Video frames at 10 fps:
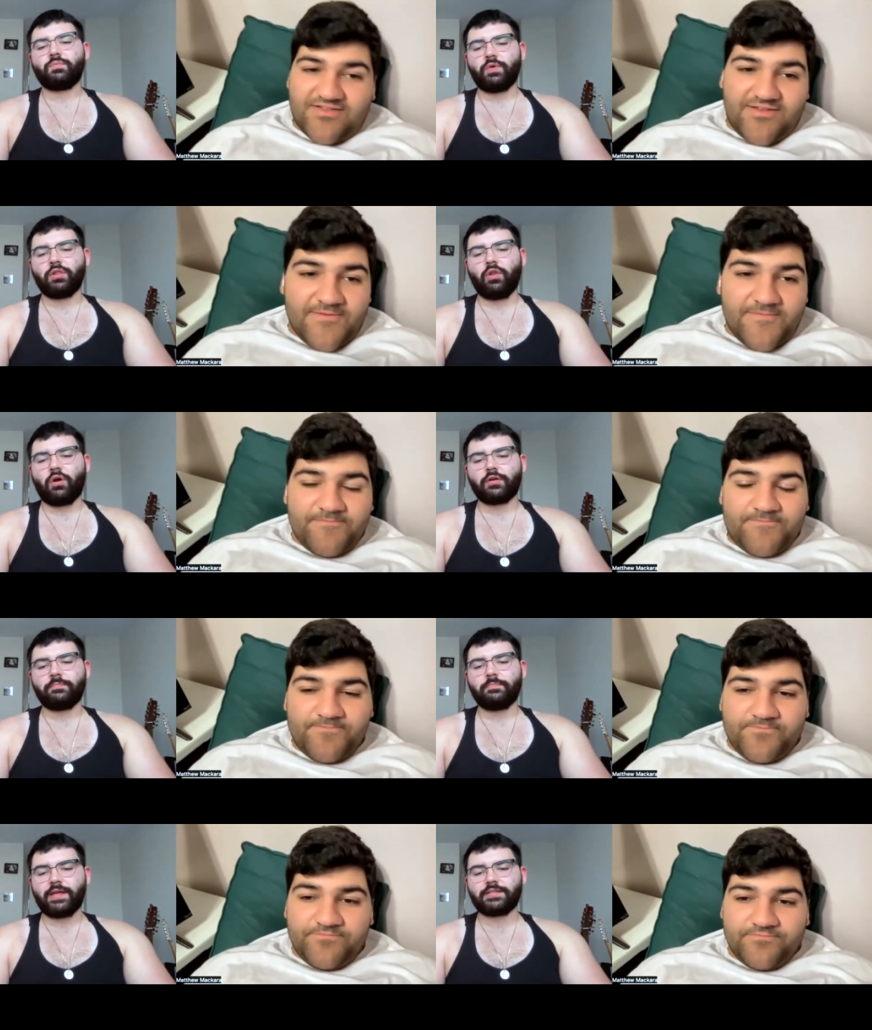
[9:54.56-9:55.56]
Speaker 1: when
Speaker 2: Lorne
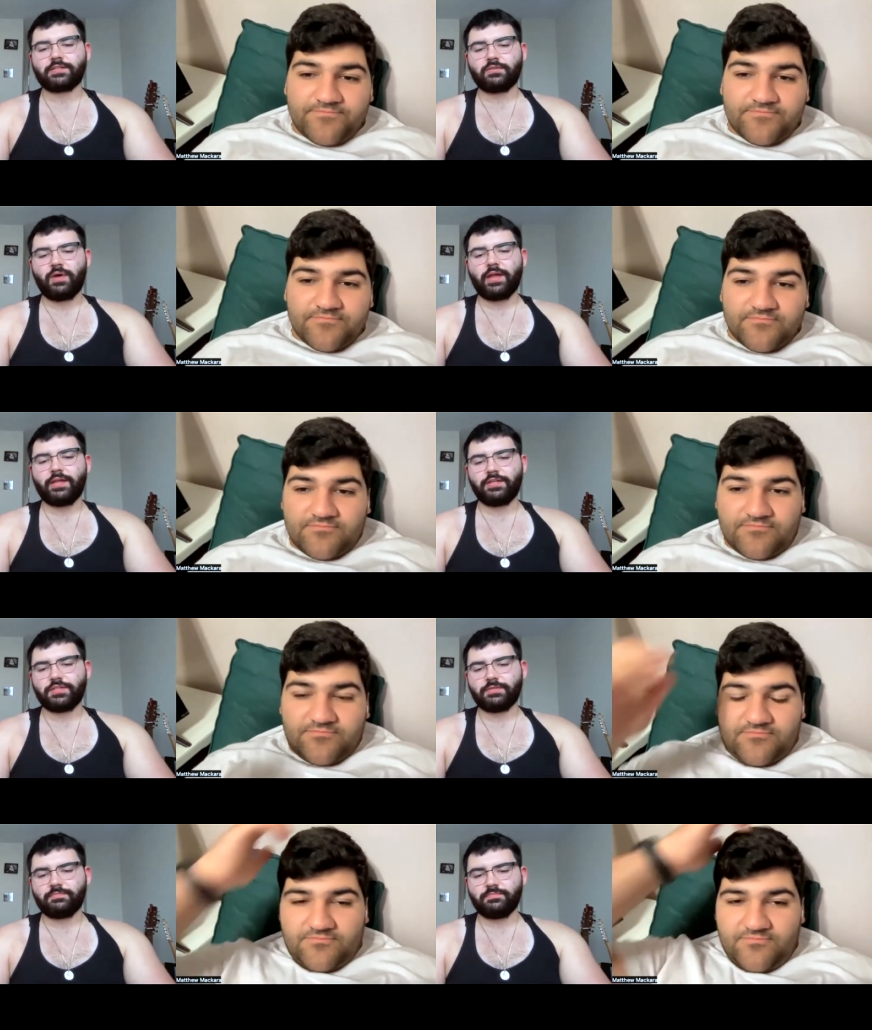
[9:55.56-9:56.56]
passes away, he
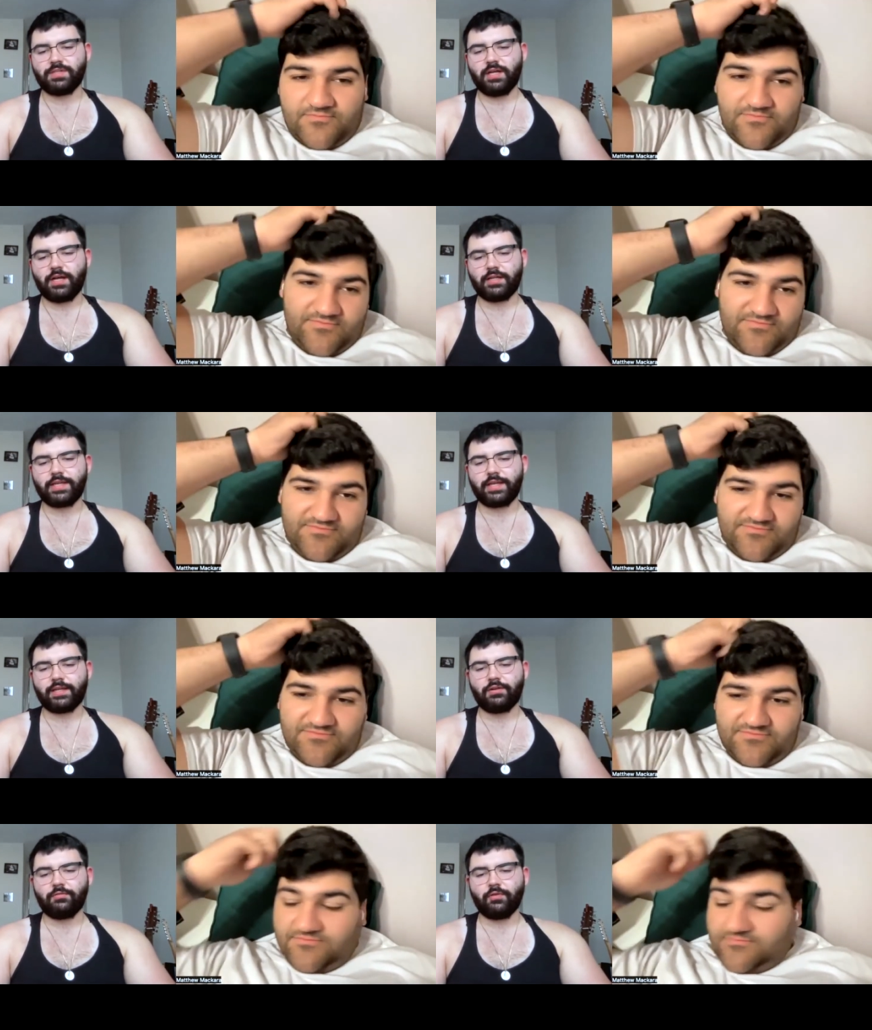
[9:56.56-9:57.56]
should uh, take it
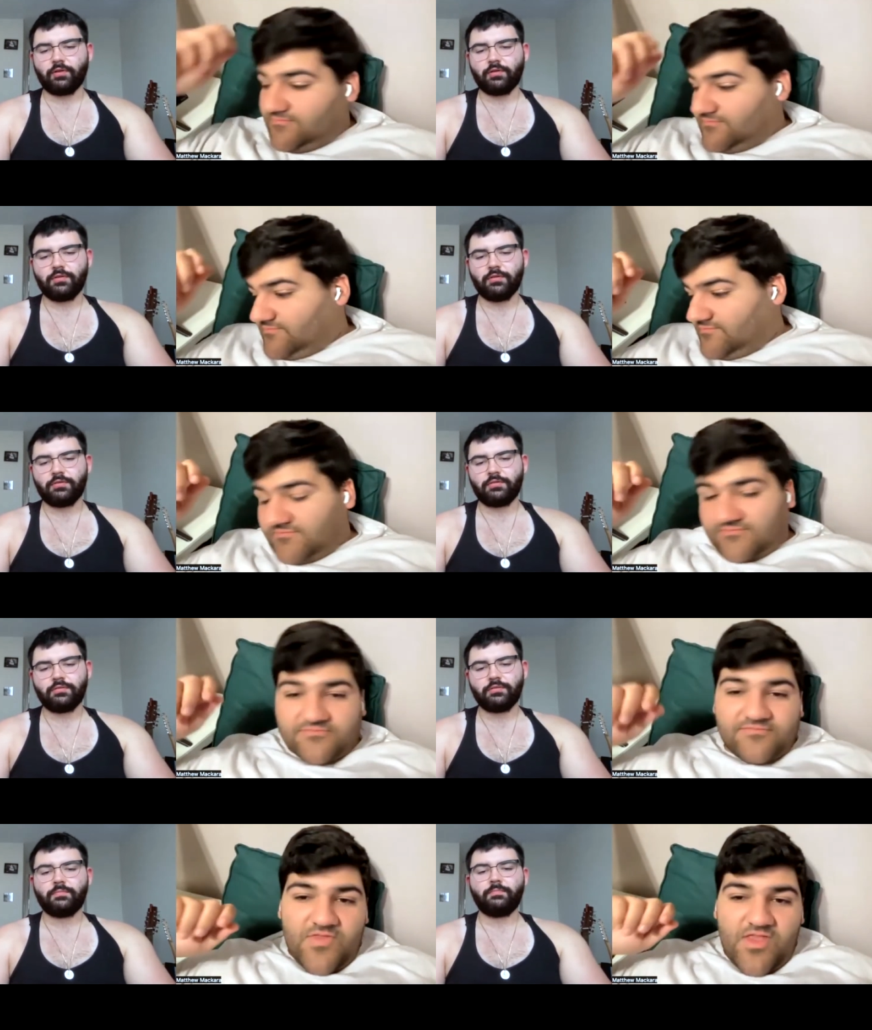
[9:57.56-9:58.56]
over.
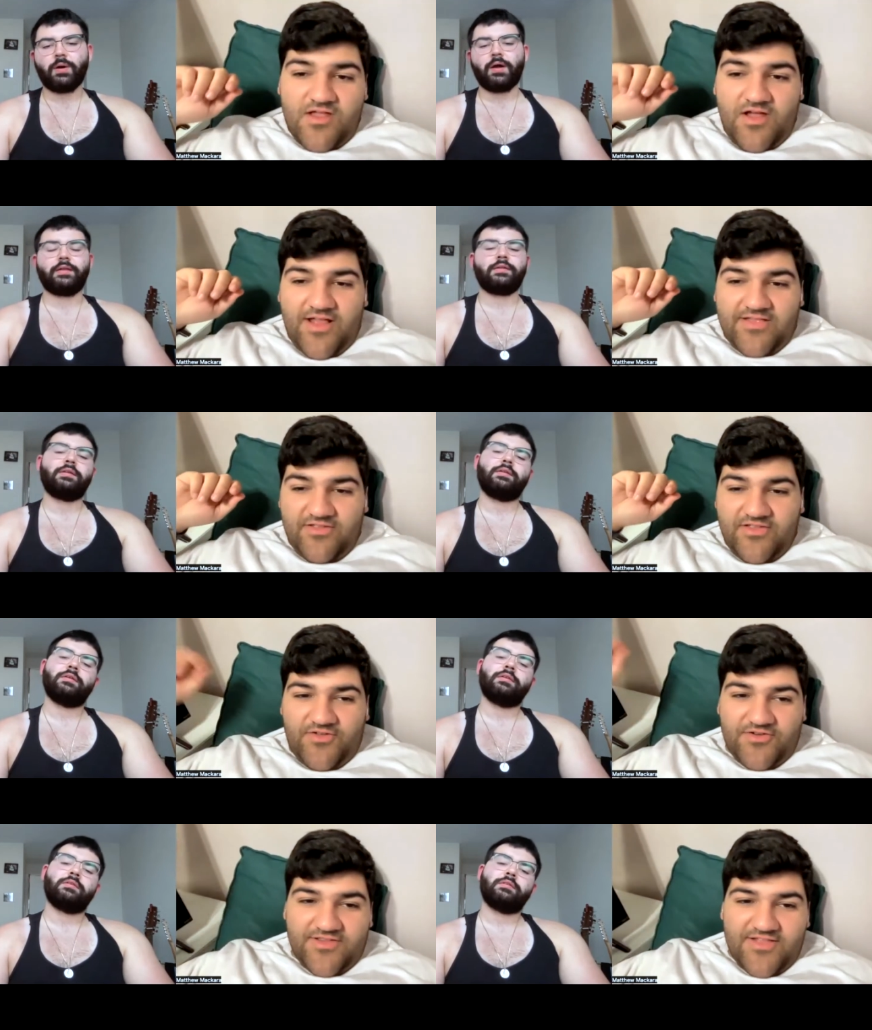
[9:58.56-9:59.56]
But
Speaker 1: yeah, that's
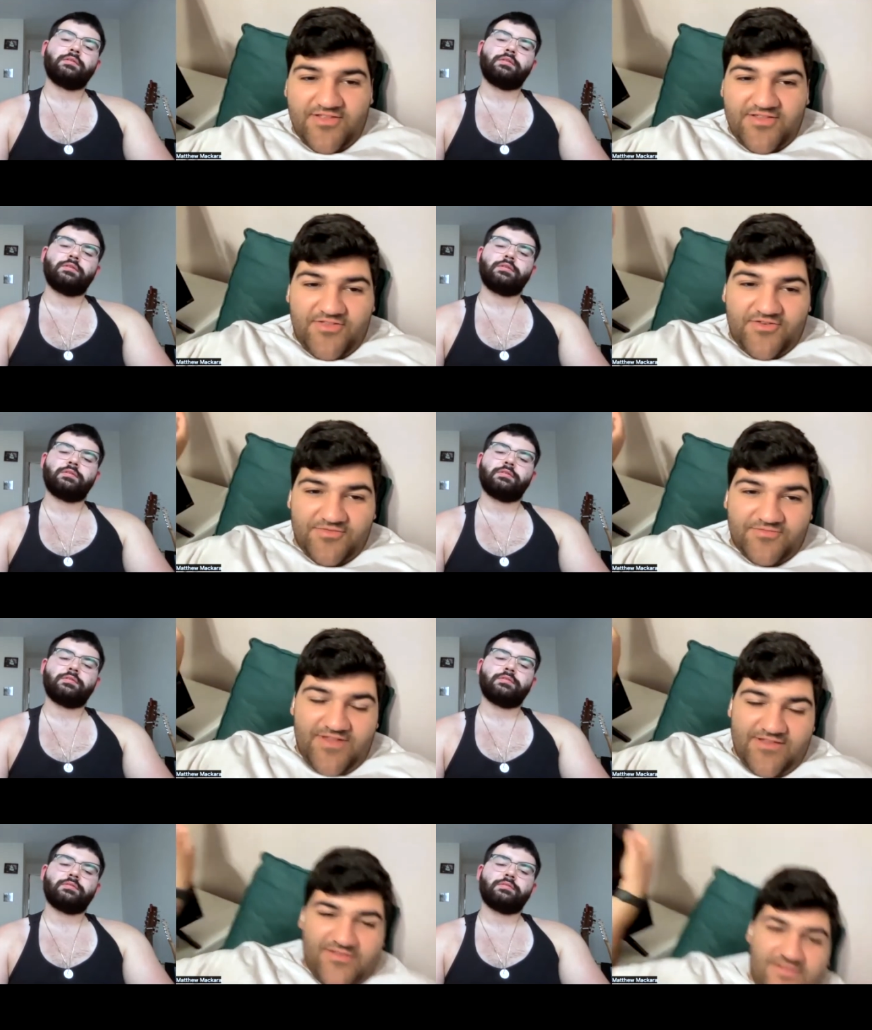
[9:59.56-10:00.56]
another. That's another.
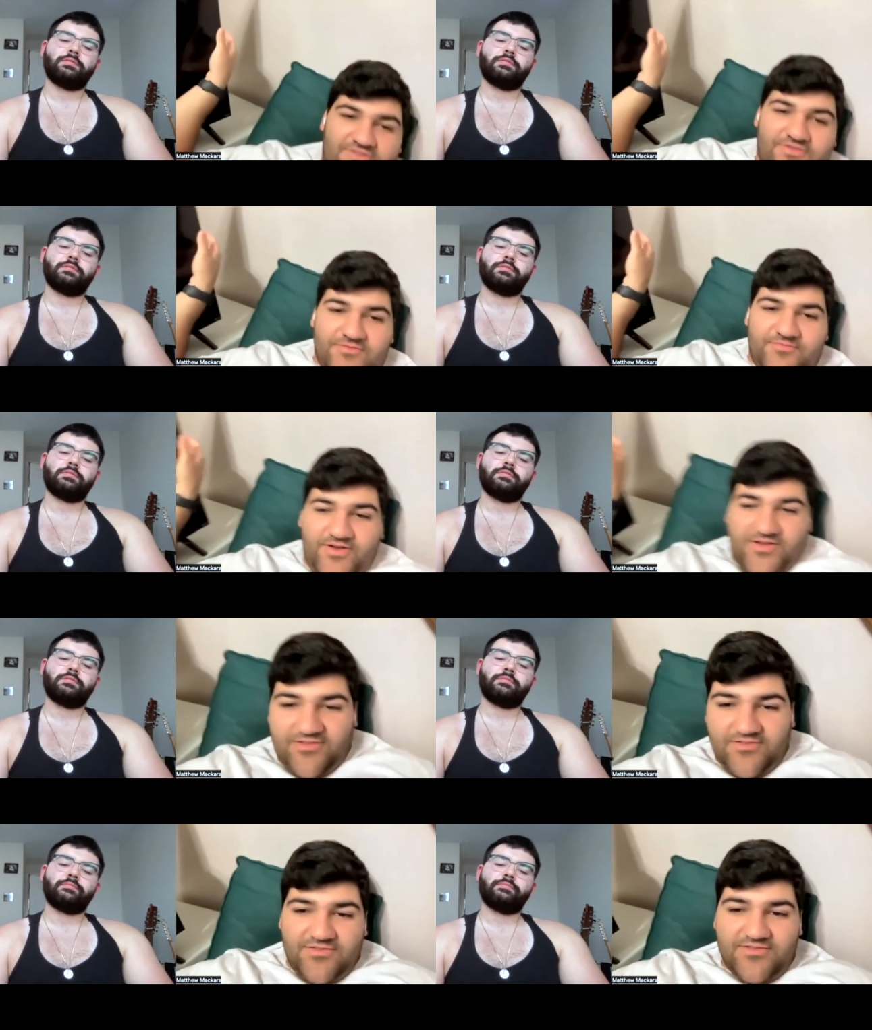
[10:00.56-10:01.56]
That's another
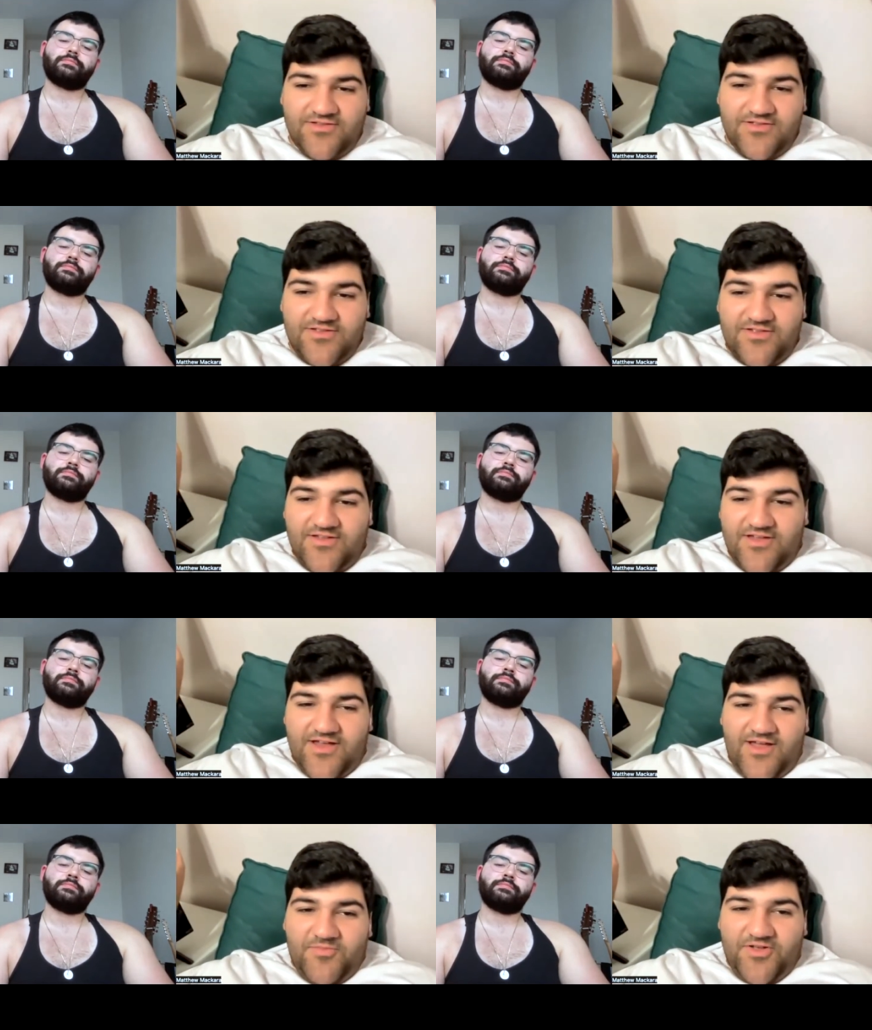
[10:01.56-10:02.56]
fucking.
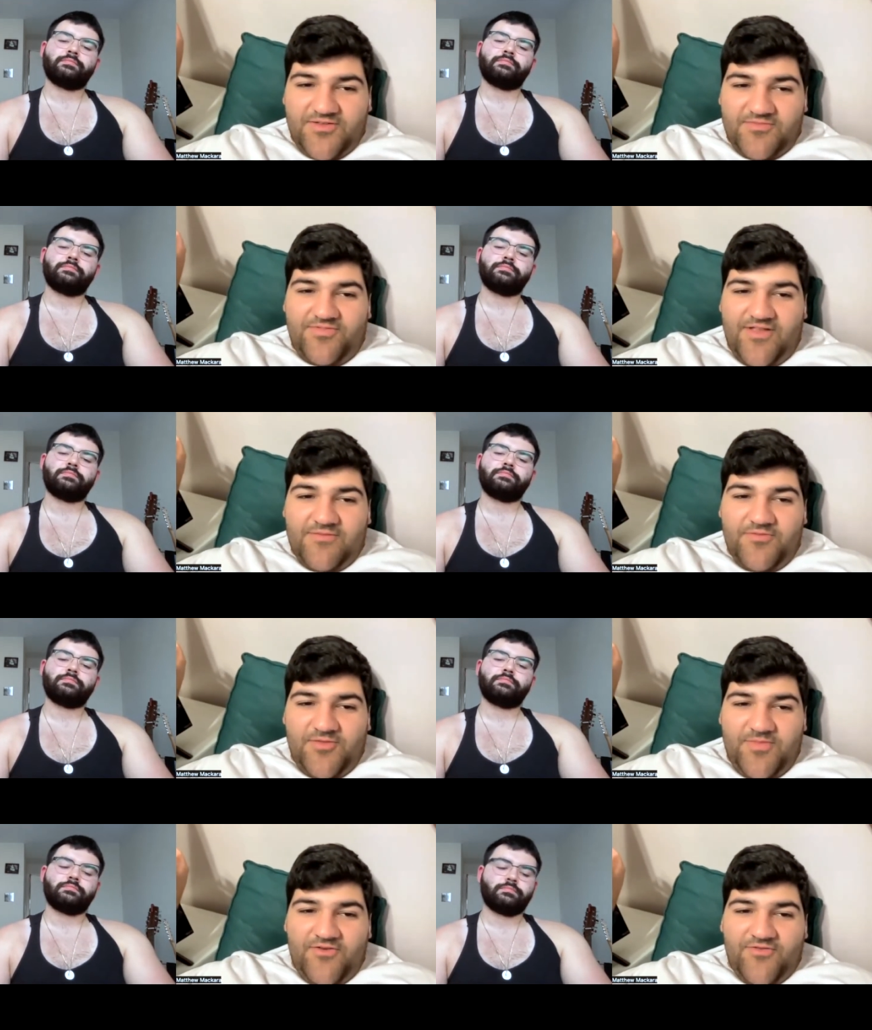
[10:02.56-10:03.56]
I'm gonna. I'm
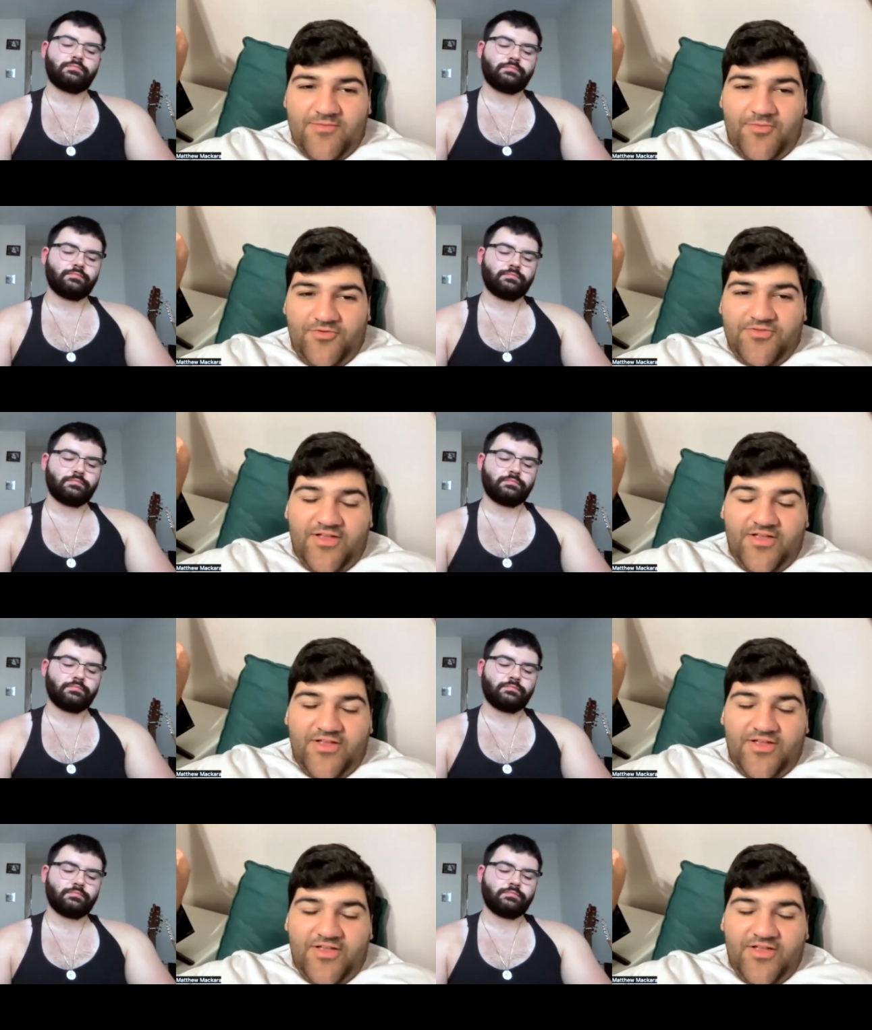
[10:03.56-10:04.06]
gonna be a rebel